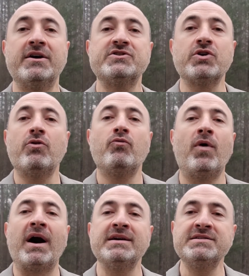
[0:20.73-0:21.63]
So
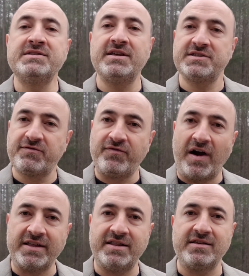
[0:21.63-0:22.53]
why is this
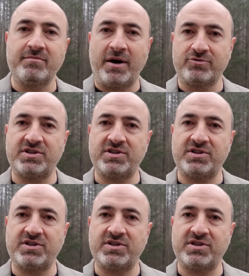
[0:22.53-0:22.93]
finding about